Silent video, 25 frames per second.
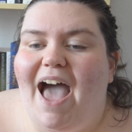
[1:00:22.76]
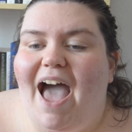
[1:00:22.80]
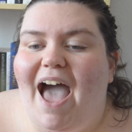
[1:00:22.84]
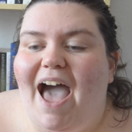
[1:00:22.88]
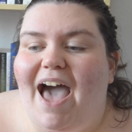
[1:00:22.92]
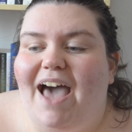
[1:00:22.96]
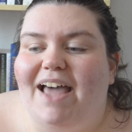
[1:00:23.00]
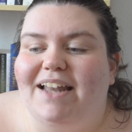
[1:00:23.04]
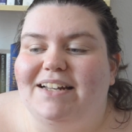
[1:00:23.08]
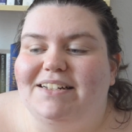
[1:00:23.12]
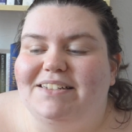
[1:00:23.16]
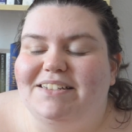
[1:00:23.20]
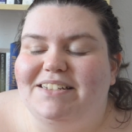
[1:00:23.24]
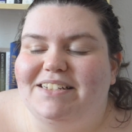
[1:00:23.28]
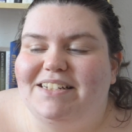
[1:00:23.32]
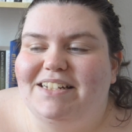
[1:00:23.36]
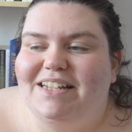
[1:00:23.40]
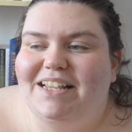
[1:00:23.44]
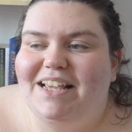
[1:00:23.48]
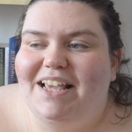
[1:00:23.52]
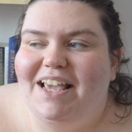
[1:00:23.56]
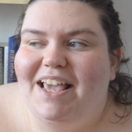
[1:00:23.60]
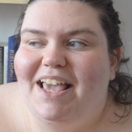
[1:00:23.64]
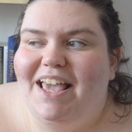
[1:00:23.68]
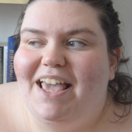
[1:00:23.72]
And
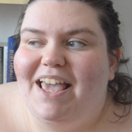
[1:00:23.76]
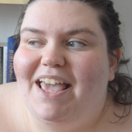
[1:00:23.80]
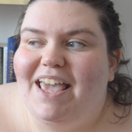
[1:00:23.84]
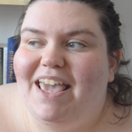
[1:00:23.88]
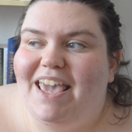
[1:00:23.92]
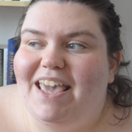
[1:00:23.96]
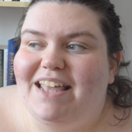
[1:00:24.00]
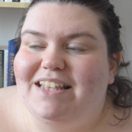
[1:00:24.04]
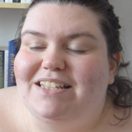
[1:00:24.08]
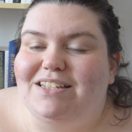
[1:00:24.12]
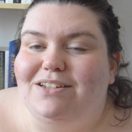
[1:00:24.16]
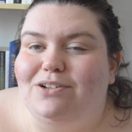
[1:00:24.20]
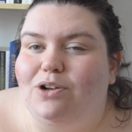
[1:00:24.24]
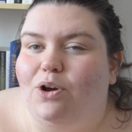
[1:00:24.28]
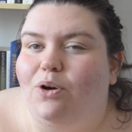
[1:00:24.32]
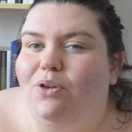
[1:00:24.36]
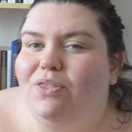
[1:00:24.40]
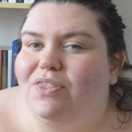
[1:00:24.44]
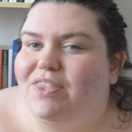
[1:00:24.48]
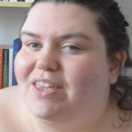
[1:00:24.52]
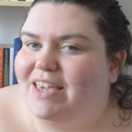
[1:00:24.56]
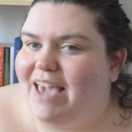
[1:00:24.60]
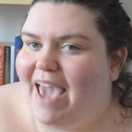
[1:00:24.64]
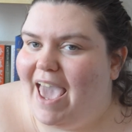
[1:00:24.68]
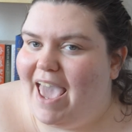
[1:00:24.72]
it's
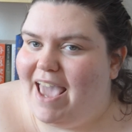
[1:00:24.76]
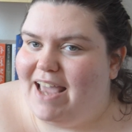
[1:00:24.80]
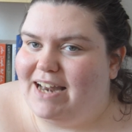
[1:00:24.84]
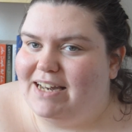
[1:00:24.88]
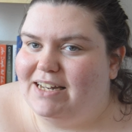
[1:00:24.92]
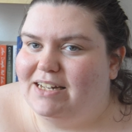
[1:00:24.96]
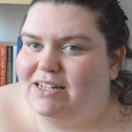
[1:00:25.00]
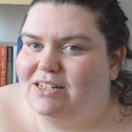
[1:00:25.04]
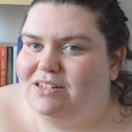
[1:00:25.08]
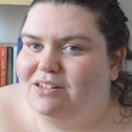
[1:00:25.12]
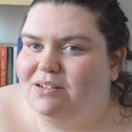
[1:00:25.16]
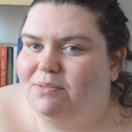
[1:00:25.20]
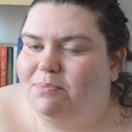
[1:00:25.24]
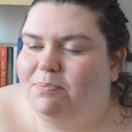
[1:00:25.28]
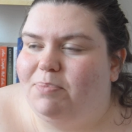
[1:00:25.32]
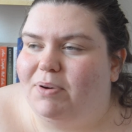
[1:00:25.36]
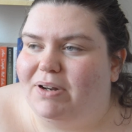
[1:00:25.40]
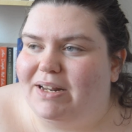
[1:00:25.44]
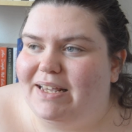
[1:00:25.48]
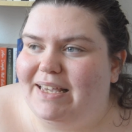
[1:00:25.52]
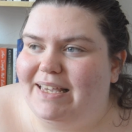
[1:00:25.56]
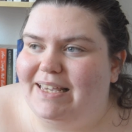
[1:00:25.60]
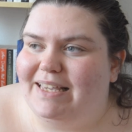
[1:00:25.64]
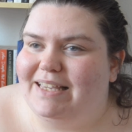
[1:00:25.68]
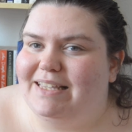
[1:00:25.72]
not the end,
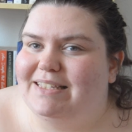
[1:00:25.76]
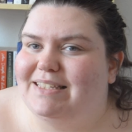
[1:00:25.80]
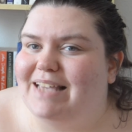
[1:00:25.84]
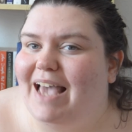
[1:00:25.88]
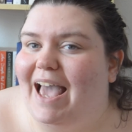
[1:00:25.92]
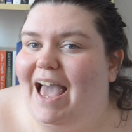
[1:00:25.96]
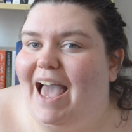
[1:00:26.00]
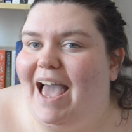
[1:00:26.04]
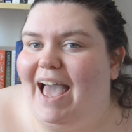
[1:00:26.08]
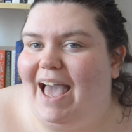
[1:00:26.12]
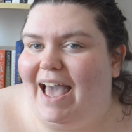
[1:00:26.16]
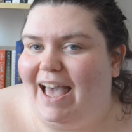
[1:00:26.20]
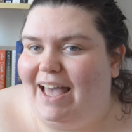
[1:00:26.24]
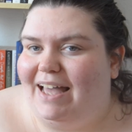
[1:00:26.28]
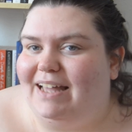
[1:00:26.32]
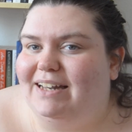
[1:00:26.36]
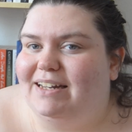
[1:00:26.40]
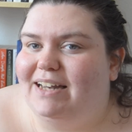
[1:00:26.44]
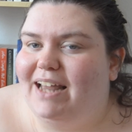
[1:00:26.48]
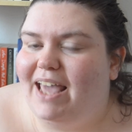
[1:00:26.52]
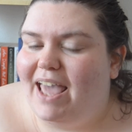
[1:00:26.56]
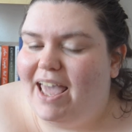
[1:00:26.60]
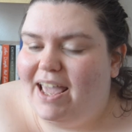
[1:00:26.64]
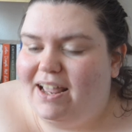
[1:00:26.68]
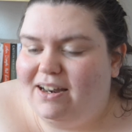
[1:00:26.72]
but it is
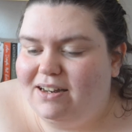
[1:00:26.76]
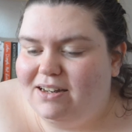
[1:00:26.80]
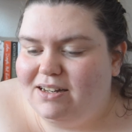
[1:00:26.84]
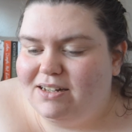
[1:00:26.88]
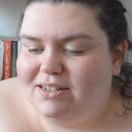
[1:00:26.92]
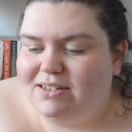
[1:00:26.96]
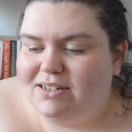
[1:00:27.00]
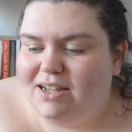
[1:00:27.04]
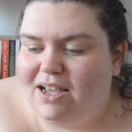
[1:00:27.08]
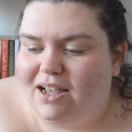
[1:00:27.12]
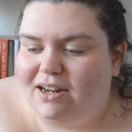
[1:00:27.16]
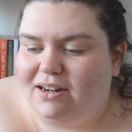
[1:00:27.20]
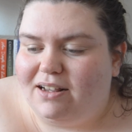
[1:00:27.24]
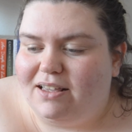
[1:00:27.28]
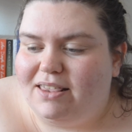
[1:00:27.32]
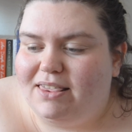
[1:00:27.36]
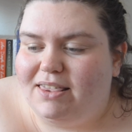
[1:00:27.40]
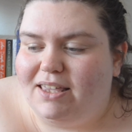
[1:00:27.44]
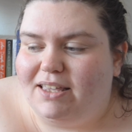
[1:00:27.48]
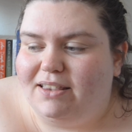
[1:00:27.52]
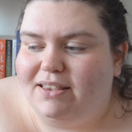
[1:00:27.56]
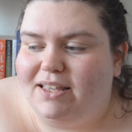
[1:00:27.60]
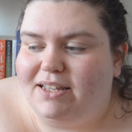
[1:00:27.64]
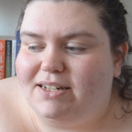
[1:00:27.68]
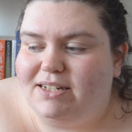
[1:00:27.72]
an end. And I
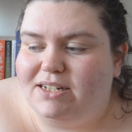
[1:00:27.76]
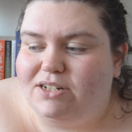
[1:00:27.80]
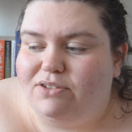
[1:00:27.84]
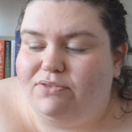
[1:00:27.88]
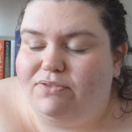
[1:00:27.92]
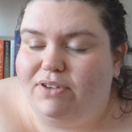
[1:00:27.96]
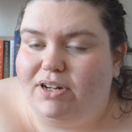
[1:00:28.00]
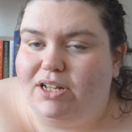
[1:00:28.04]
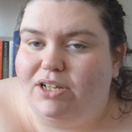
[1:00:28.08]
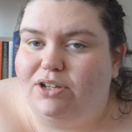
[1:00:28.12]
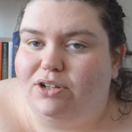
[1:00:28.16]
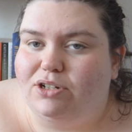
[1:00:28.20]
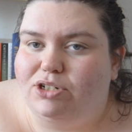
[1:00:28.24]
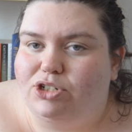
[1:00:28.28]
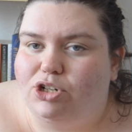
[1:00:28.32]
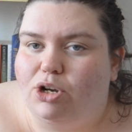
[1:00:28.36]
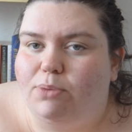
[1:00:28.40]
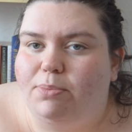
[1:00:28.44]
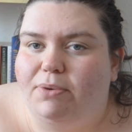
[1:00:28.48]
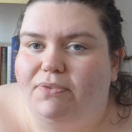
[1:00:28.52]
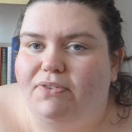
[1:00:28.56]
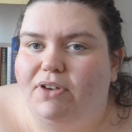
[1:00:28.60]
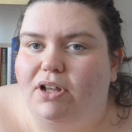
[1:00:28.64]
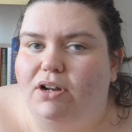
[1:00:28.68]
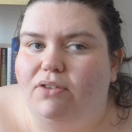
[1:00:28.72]
think they did a really good
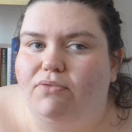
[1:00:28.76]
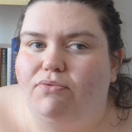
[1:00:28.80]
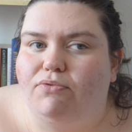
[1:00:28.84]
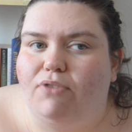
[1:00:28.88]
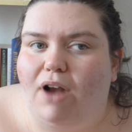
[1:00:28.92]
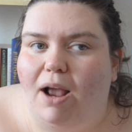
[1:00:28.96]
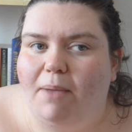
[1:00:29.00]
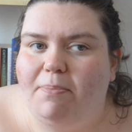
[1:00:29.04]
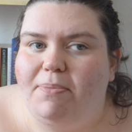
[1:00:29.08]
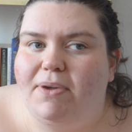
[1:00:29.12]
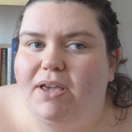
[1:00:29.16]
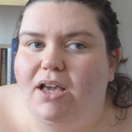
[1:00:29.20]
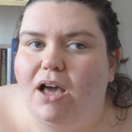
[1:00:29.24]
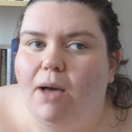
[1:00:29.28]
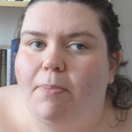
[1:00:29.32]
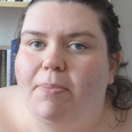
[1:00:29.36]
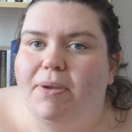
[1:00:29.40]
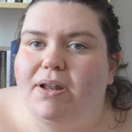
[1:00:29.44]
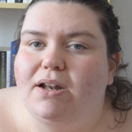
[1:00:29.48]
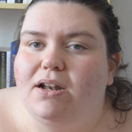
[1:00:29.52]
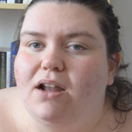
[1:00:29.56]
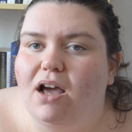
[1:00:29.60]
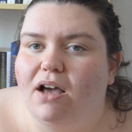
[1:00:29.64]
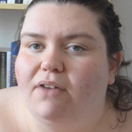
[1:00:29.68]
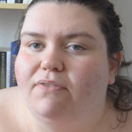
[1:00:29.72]
job of kind of wrapping up
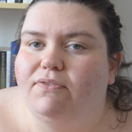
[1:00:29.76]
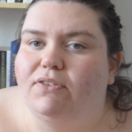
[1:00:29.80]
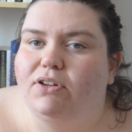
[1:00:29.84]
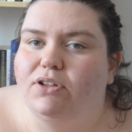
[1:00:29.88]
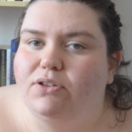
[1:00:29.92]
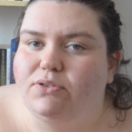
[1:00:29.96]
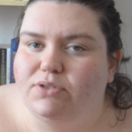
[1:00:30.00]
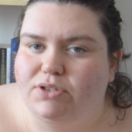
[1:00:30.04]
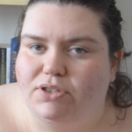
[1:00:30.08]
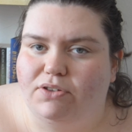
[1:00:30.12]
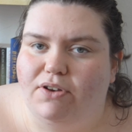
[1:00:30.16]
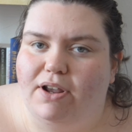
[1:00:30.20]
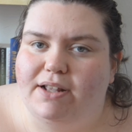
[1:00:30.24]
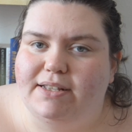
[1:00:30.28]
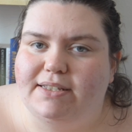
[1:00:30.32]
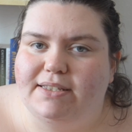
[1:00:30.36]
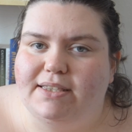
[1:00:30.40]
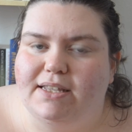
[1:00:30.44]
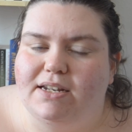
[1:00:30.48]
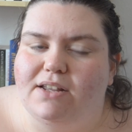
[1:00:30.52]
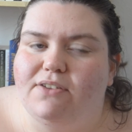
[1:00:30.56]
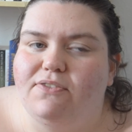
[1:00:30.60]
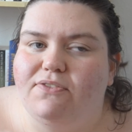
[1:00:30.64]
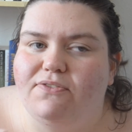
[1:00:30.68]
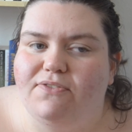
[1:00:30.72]
enough loose threads
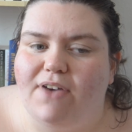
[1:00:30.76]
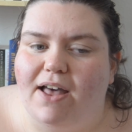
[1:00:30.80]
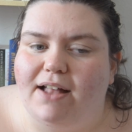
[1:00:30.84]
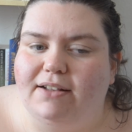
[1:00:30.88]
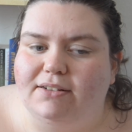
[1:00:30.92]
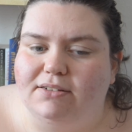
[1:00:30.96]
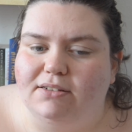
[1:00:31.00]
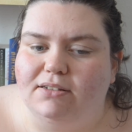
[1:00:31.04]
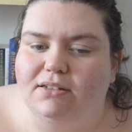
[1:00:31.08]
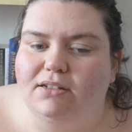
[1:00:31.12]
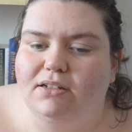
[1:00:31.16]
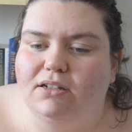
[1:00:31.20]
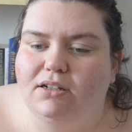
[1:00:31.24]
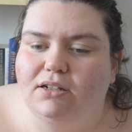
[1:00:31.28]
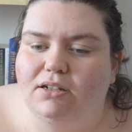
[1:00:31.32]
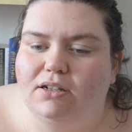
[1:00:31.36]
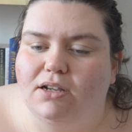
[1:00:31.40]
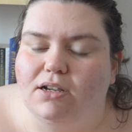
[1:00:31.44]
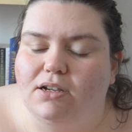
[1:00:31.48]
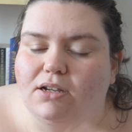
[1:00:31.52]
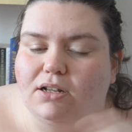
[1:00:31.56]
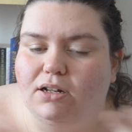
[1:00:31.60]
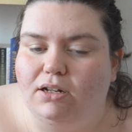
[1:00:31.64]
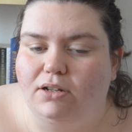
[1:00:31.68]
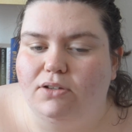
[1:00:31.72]
that it felt
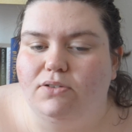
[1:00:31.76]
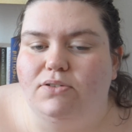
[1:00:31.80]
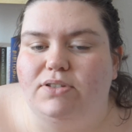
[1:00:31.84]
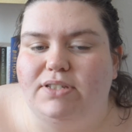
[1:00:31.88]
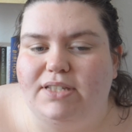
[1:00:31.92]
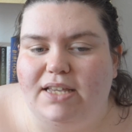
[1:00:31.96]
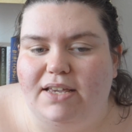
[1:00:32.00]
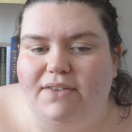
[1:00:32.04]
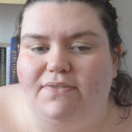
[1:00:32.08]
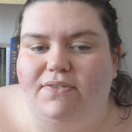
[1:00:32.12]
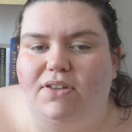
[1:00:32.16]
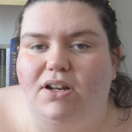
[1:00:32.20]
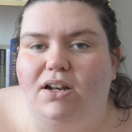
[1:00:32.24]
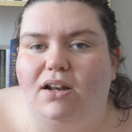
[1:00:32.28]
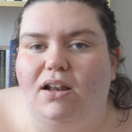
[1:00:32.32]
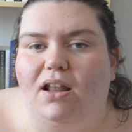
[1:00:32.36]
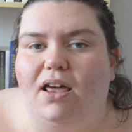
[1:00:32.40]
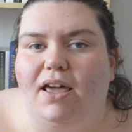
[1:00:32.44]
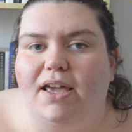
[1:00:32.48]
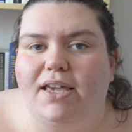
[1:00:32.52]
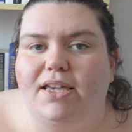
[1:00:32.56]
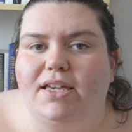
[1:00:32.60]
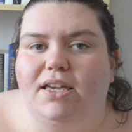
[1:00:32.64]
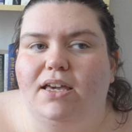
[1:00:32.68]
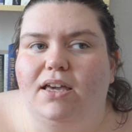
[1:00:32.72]
conclusive and
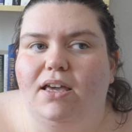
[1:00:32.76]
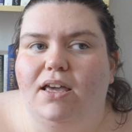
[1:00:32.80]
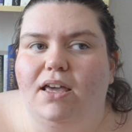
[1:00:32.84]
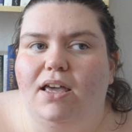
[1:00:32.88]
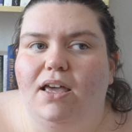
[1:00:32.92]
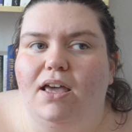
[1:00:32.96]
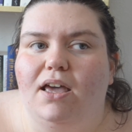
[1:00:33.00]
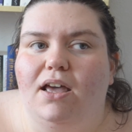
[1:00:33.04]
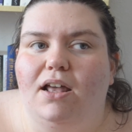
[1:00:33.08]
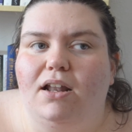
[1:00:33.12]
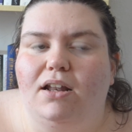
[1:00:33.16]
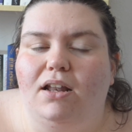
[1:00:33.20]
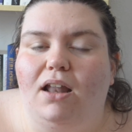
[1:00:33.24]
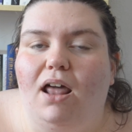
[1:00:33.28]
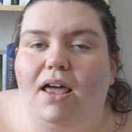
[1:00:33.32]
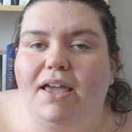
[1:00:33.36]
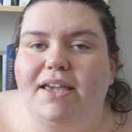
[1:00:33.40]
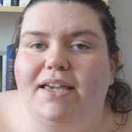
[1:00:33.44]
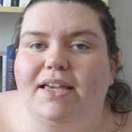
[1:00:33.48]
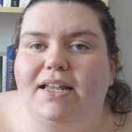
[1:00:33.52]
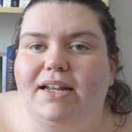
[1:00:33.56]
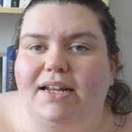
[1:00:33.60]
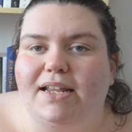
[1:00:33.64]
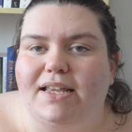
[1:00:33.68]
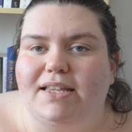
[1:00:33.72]
like
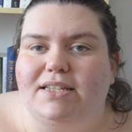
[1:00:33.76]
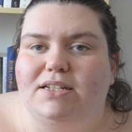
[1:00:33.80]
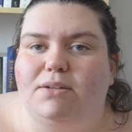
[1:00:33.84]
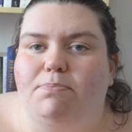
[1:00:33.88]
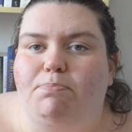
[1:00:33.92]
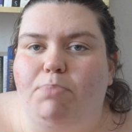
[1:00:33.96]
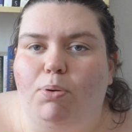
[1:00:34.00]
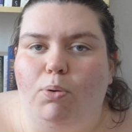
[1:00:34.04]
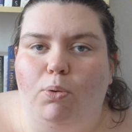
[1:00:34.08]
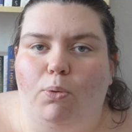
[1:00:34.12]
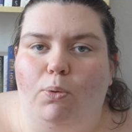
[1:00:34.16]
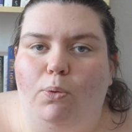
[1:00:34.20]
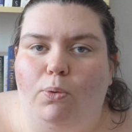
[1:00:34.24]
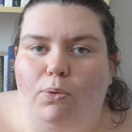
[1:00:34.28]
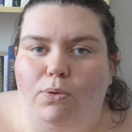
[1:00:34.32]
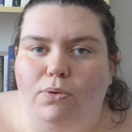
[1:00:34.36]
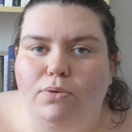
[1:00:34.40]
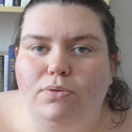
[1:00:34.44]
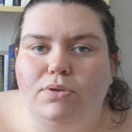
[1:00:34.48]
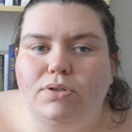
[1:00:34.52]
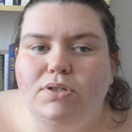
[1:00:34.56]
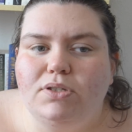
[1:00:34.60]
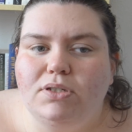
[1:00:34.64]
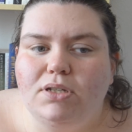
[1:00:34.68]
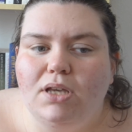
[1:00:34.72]
at least a
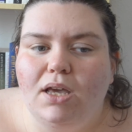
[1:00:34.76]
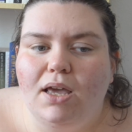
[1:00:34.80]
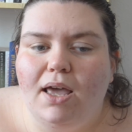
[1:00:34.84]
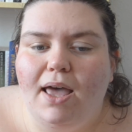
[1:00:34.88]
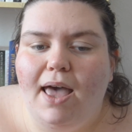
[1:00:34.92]
pause,